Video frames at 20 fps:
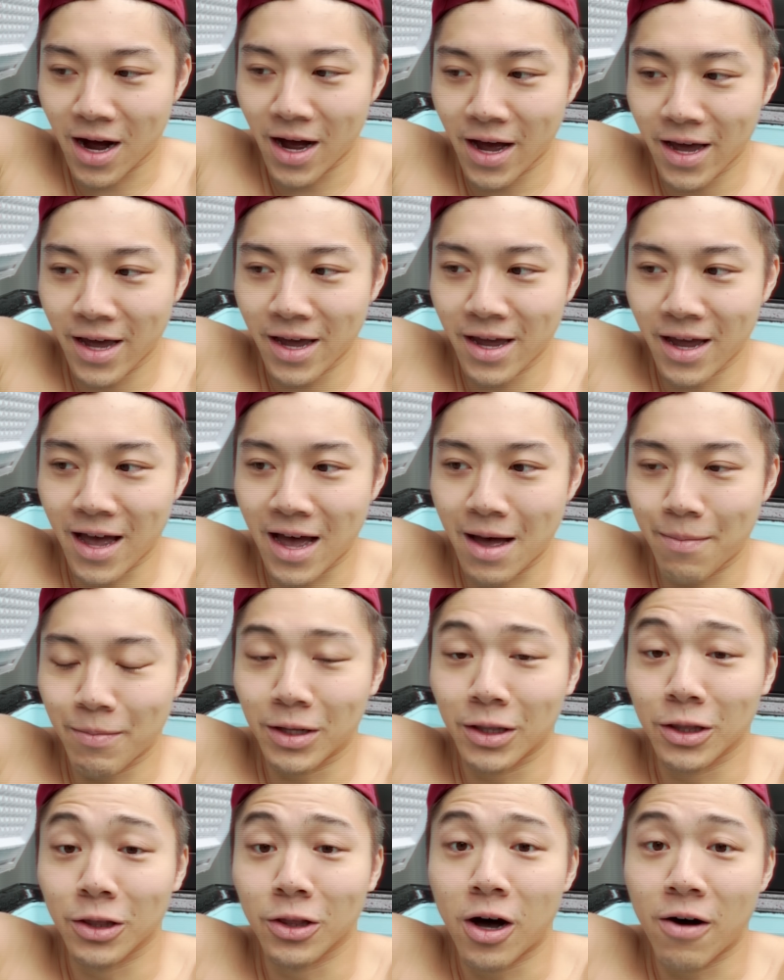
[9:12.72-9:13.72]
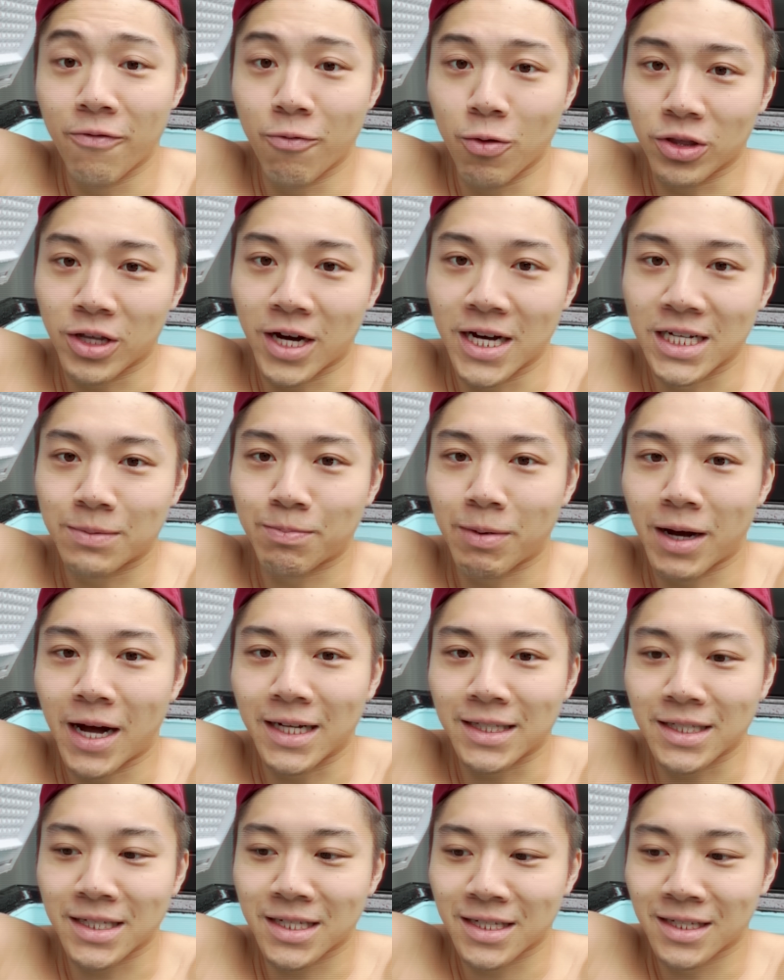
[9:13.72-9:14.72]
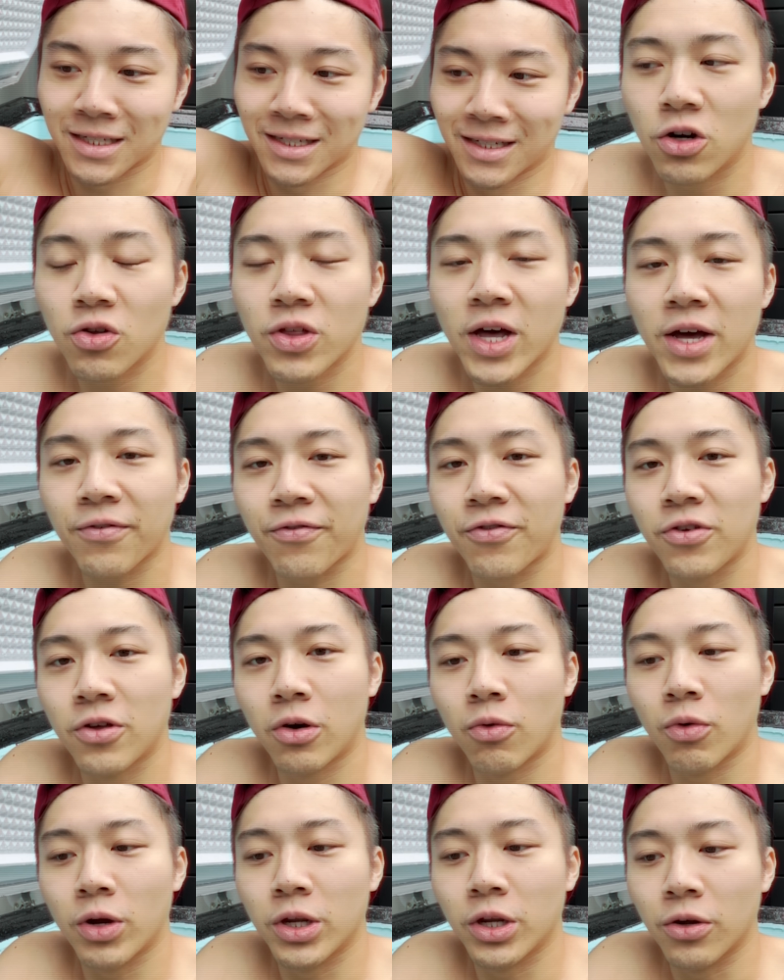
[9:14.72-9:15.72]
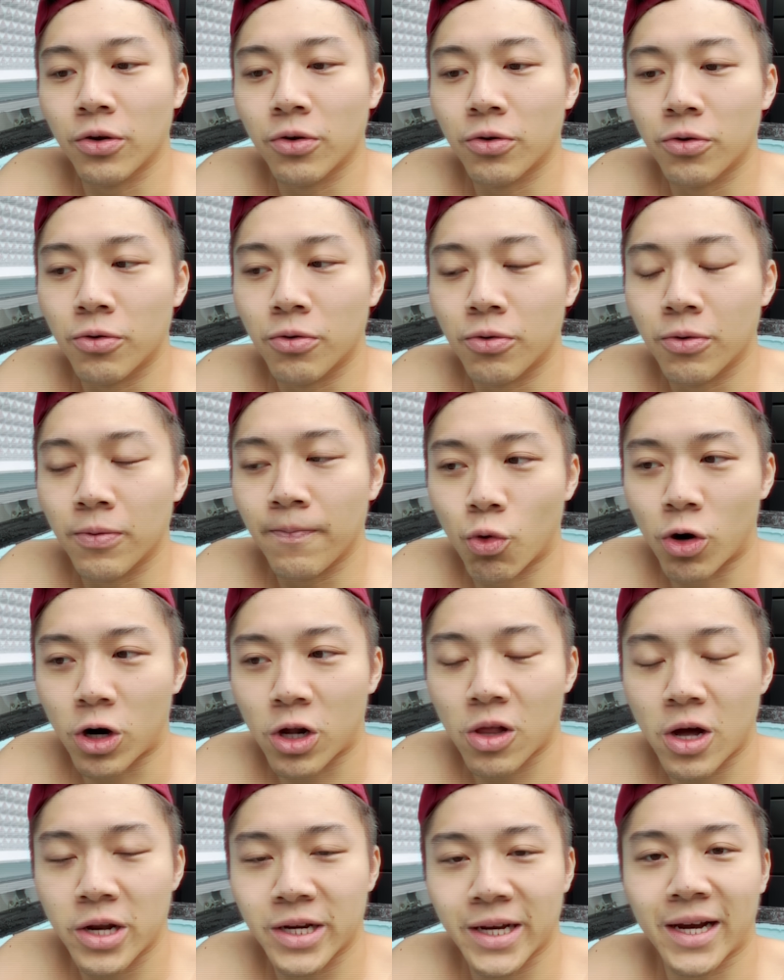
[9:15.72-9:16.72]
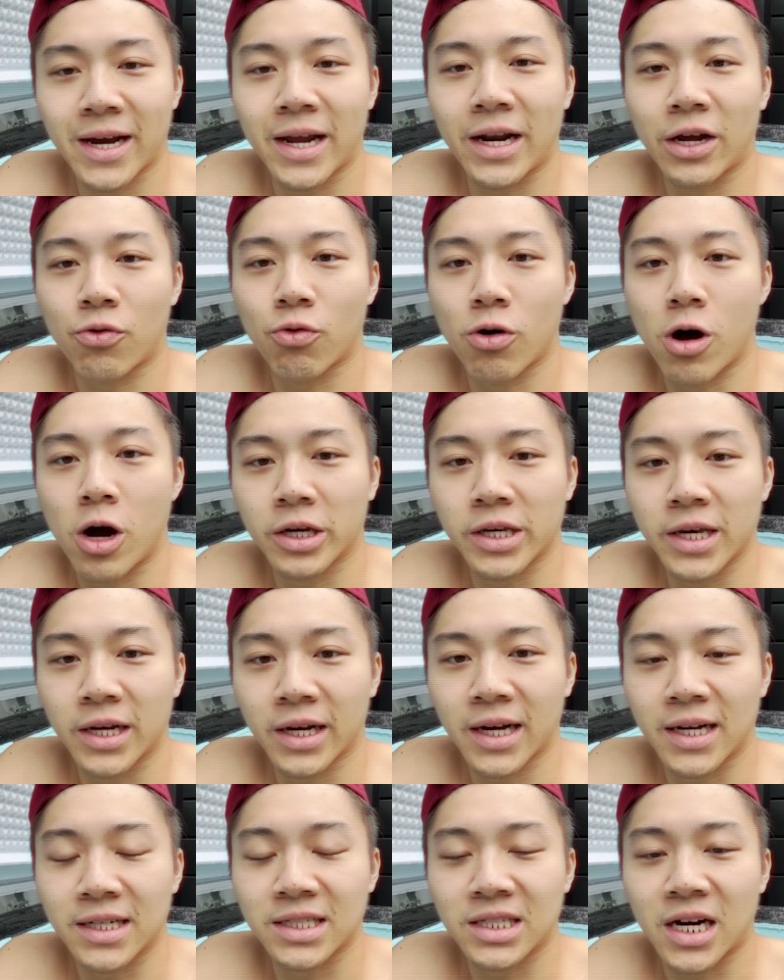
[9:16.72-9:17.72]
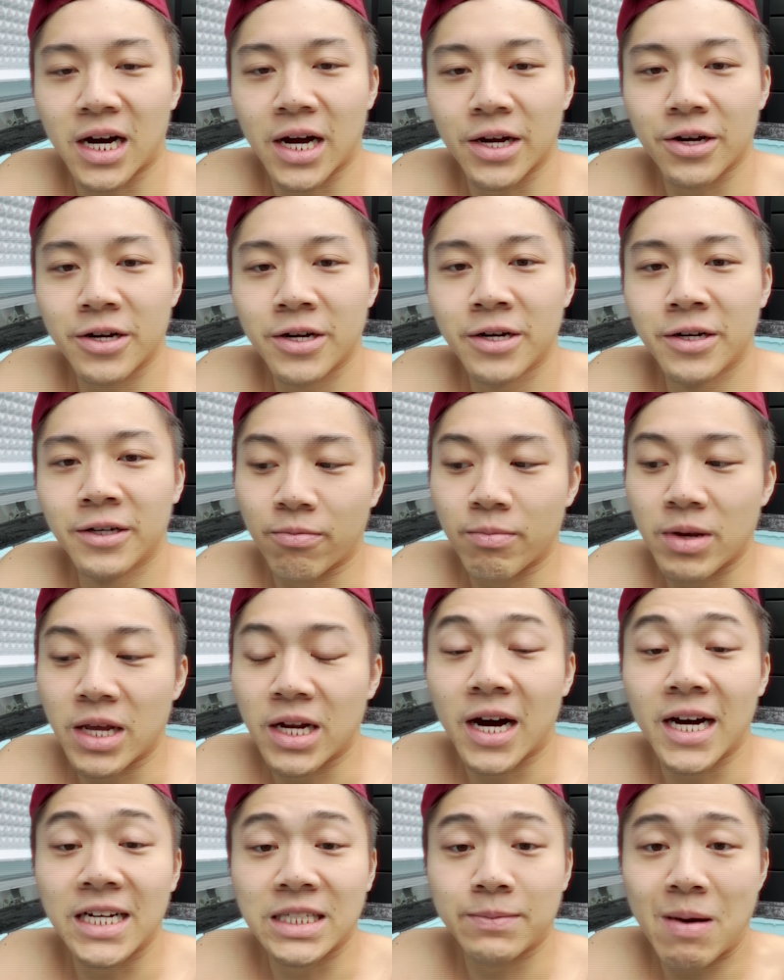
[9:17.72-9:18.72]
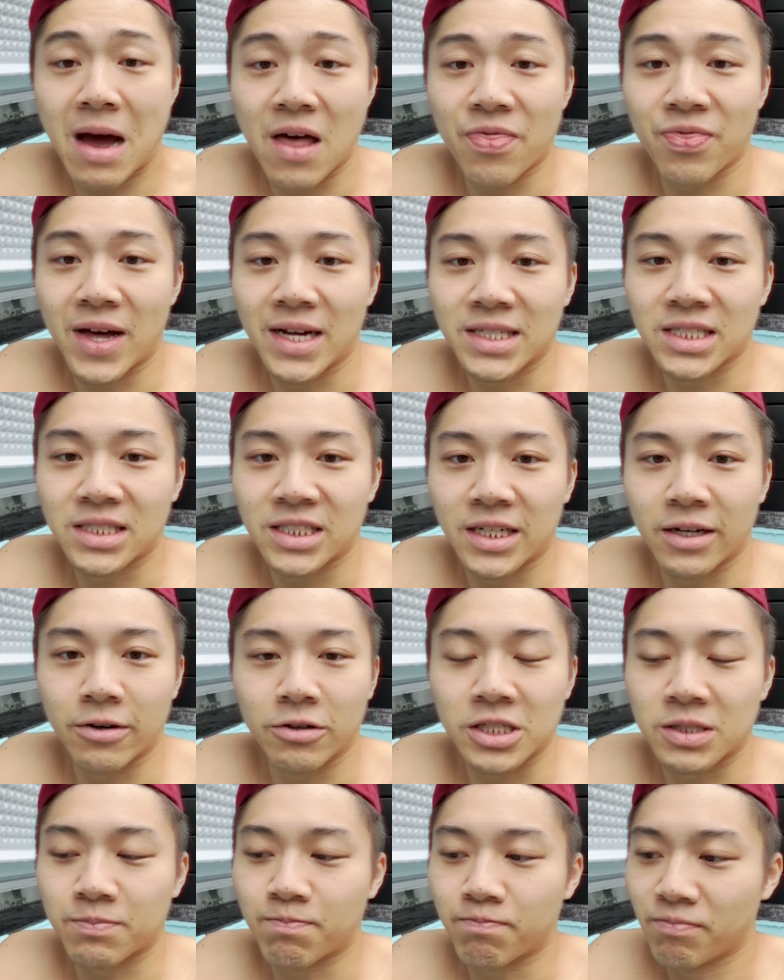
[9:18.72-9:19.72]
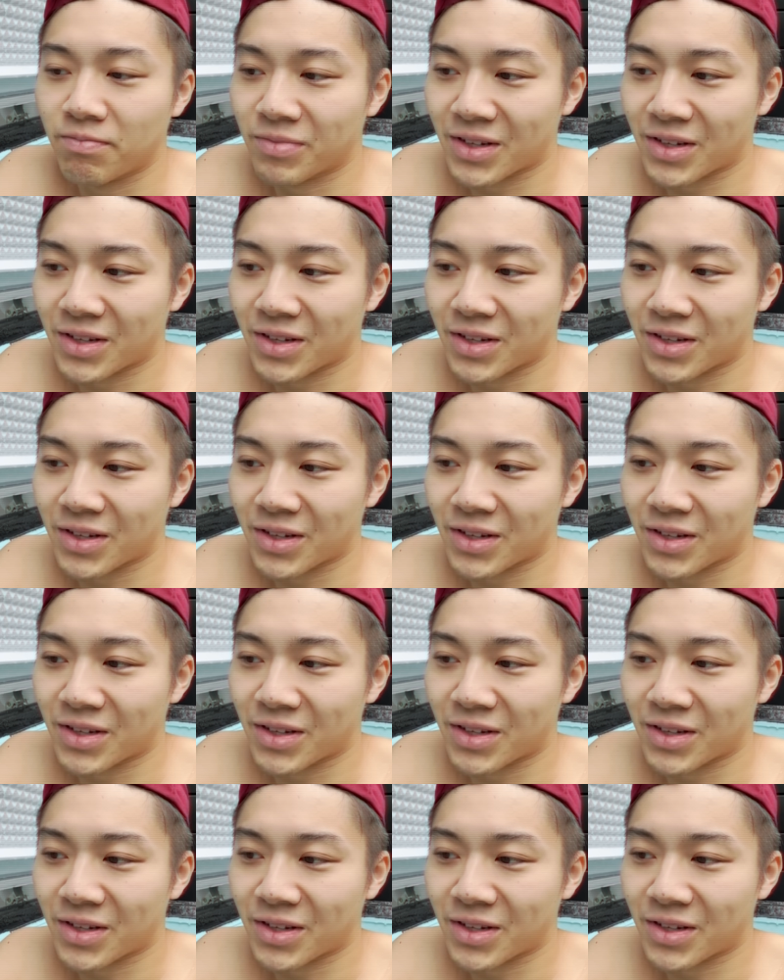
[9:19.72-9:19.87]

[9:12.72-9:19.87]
I am in love with ice baths. You know that feeling when you work a lot and you get kind of groggy and kind of tired? For me, an ice bath in that scenario just